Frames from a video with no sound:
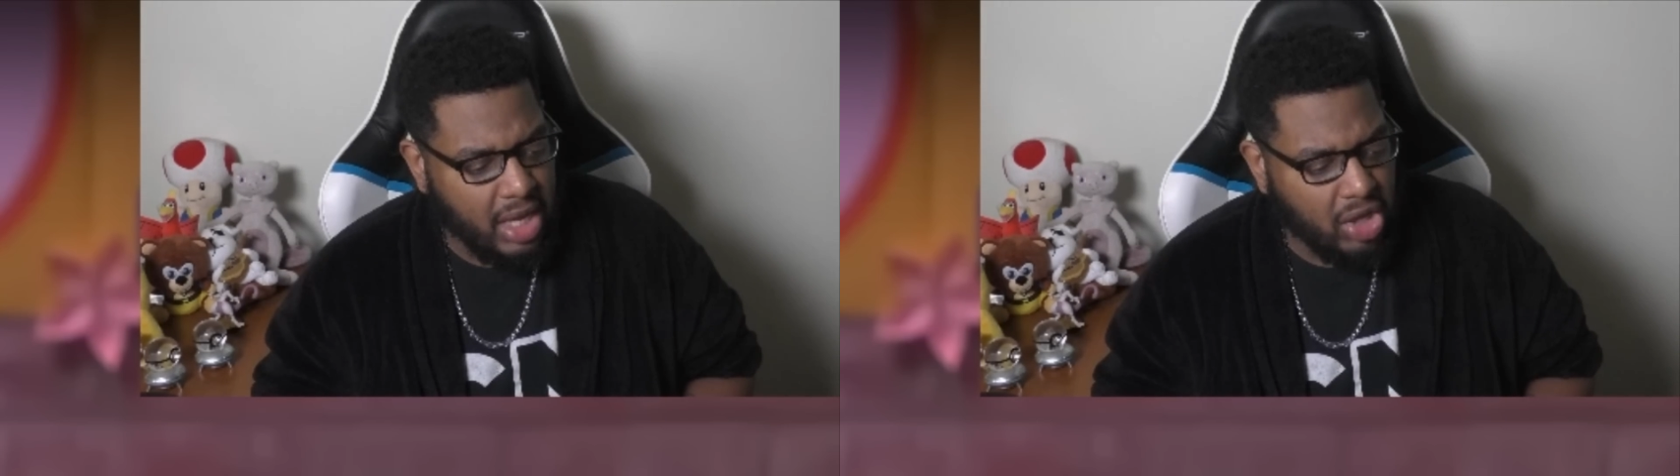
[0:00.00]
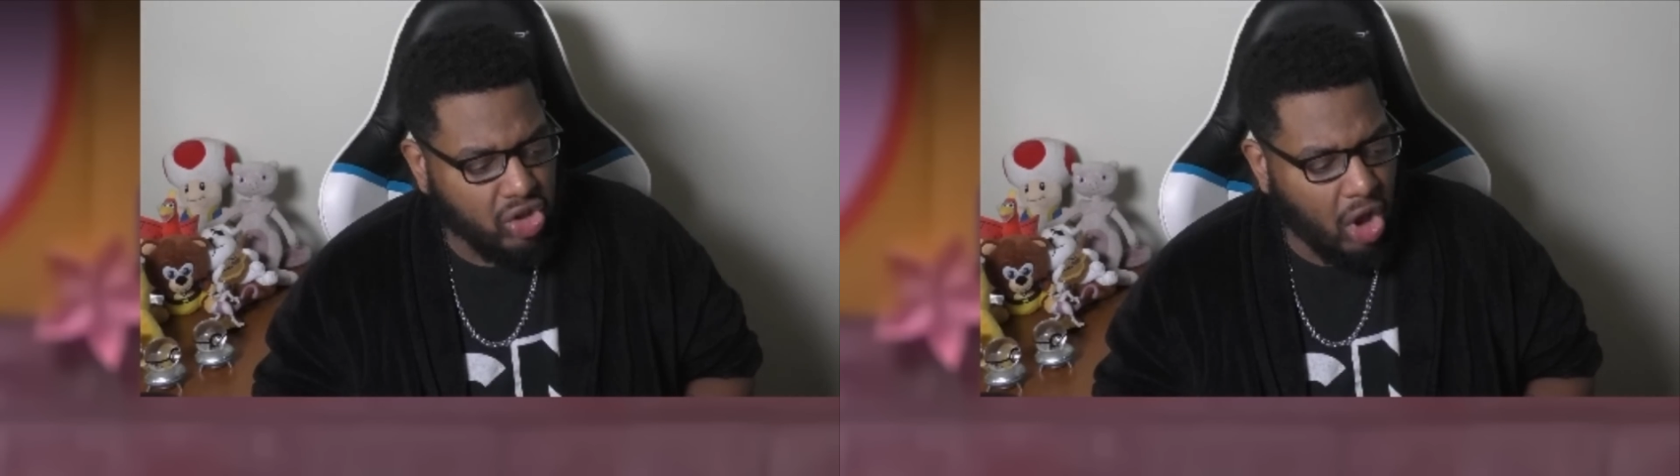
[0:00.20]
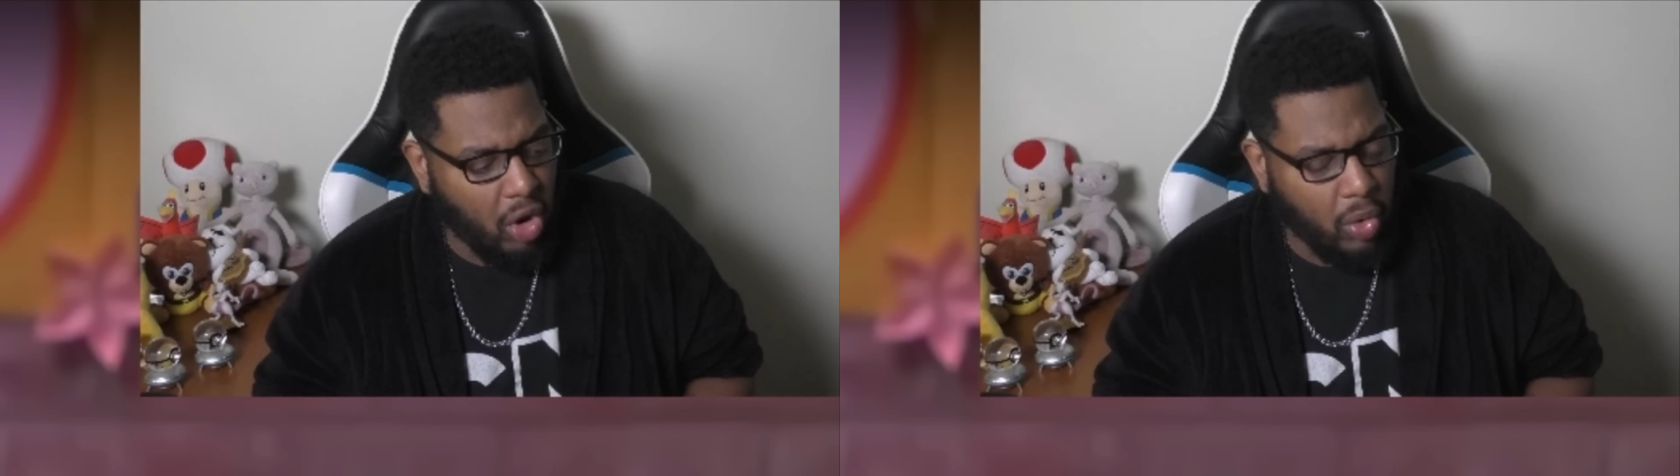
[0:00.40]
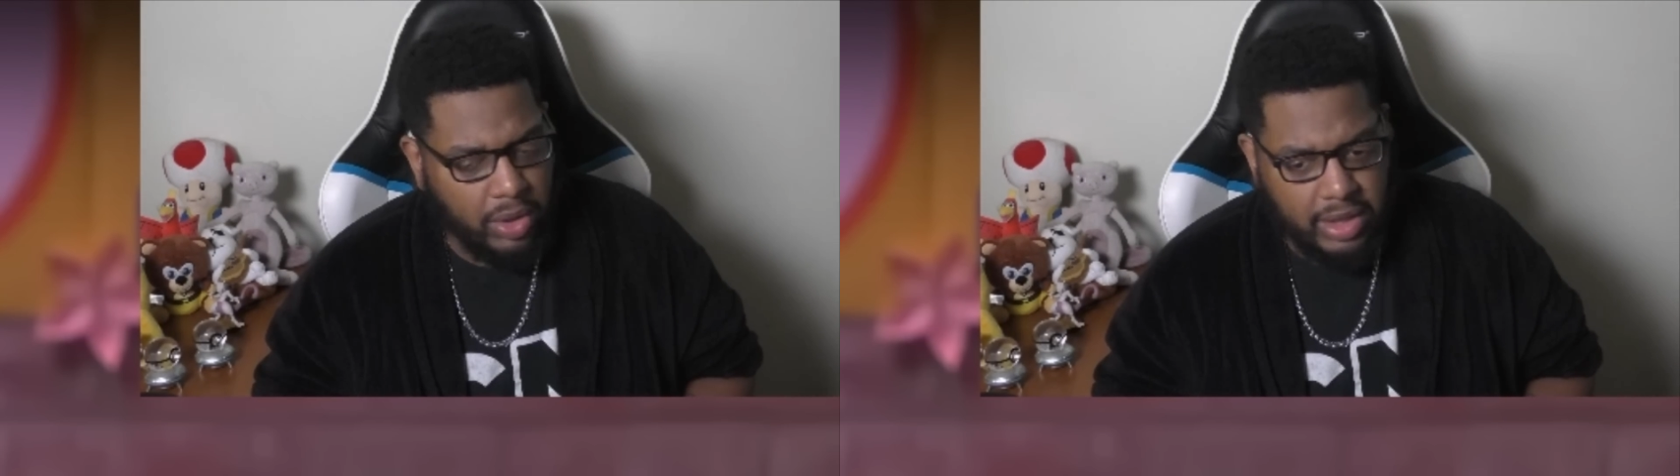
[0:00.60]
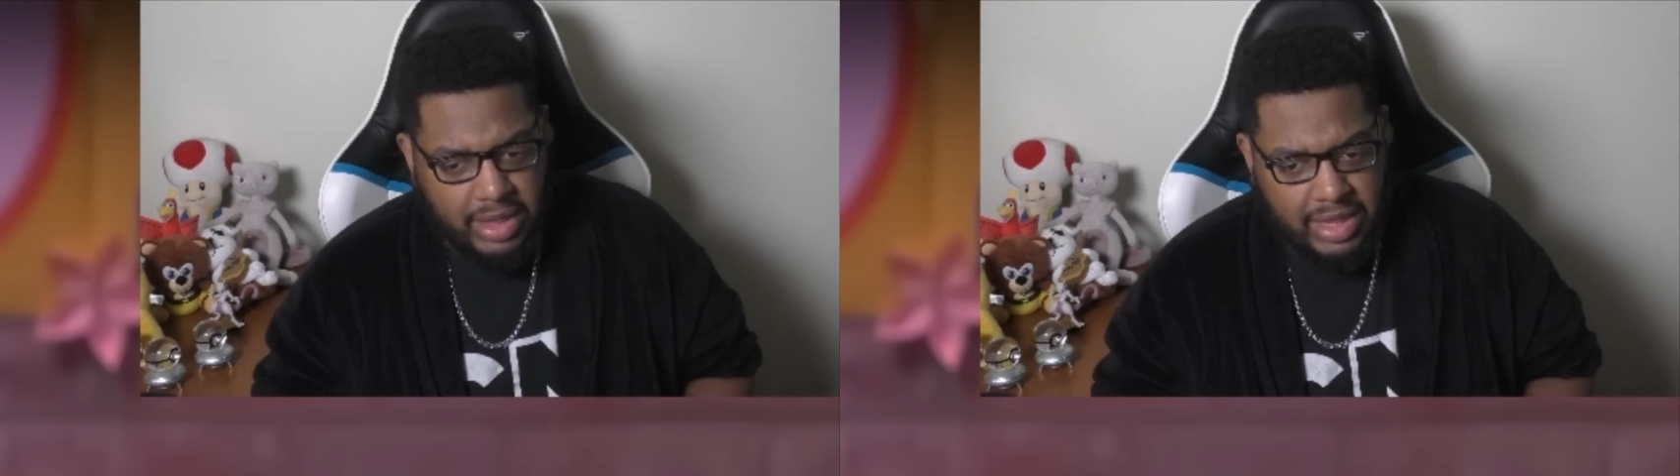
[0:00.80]
So
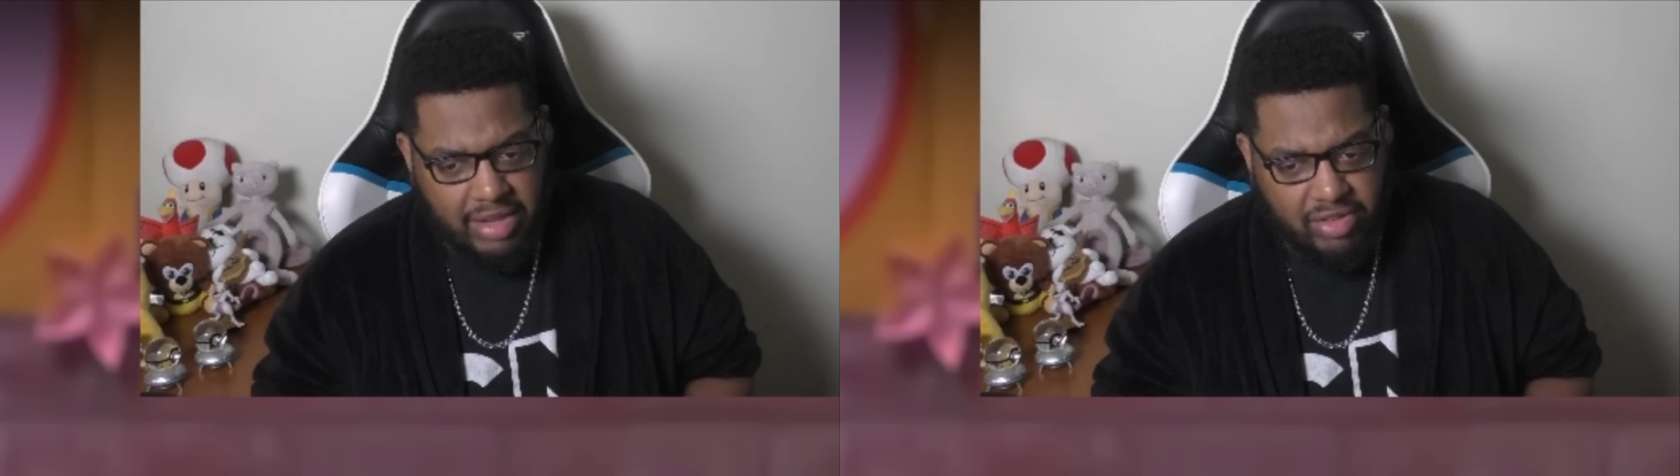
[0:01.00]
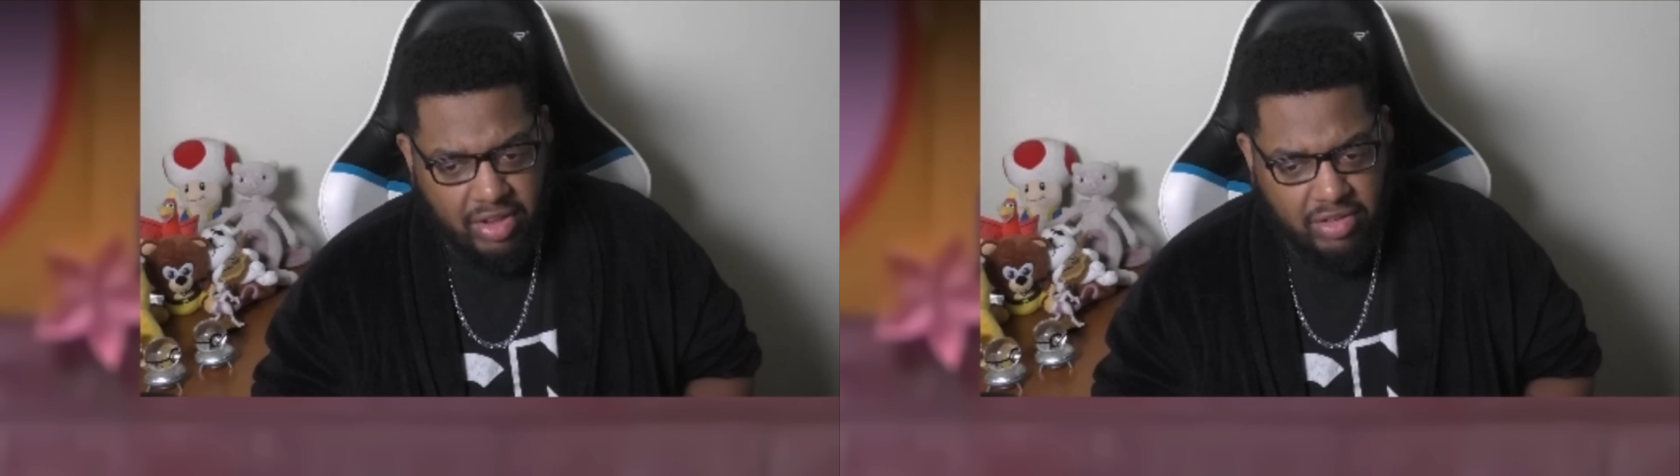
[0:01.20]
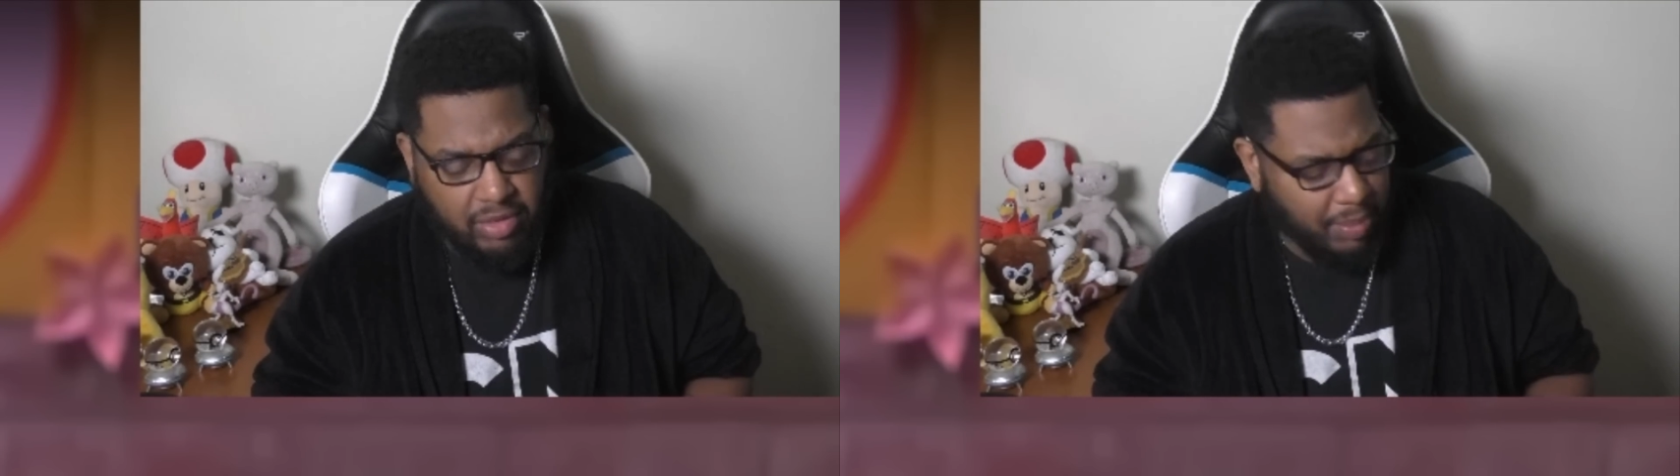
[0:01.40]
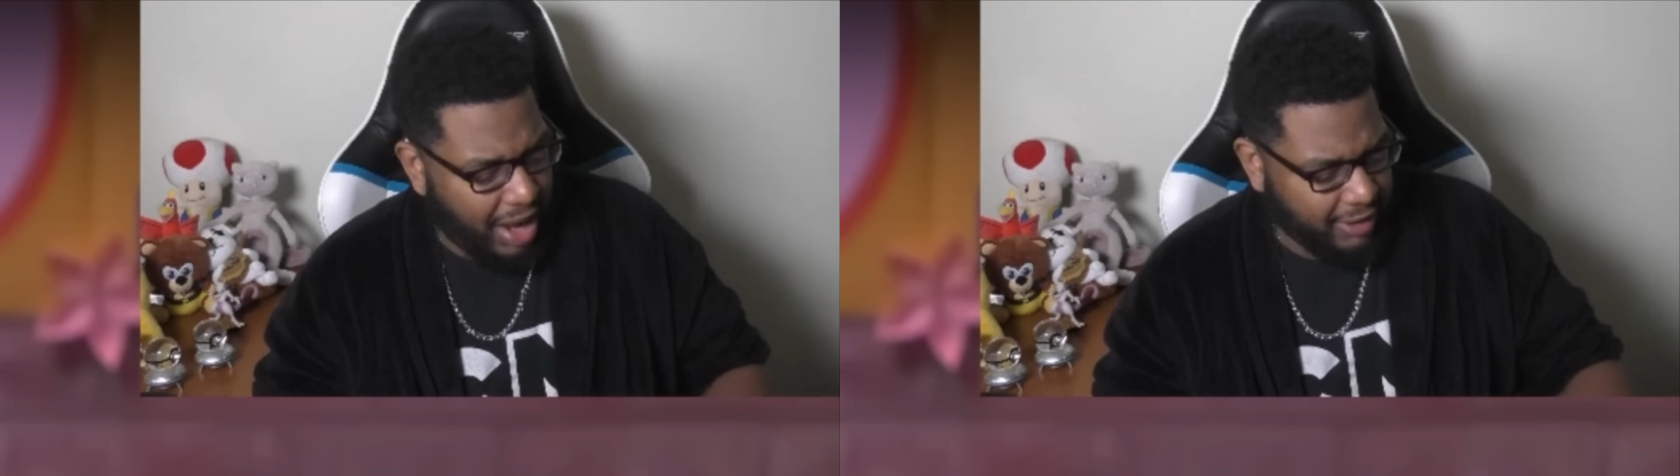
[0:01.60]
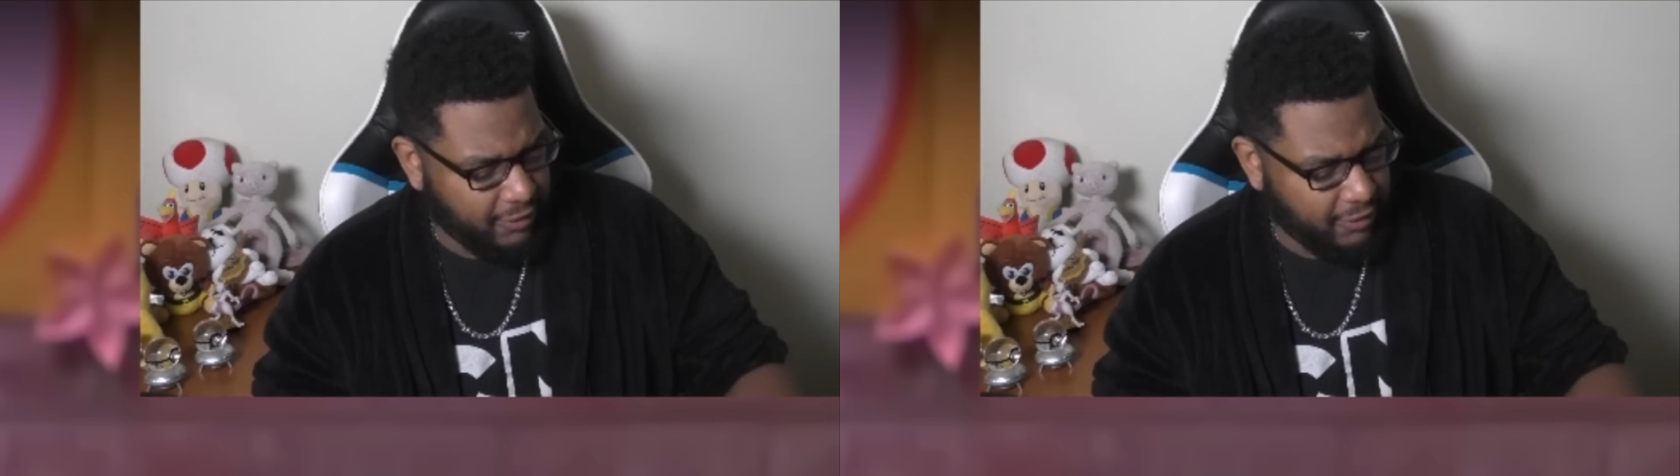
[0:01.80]
this is my